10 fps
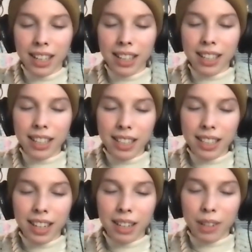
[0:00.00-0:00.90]
this is
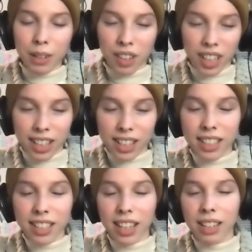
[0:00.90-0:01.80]
kind of annoying. This
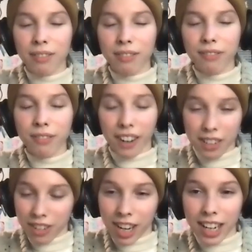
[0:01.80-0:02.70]
is kind of
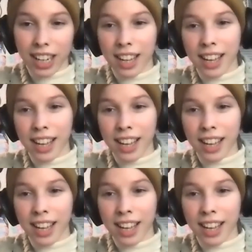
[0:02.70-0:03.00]
frustrating.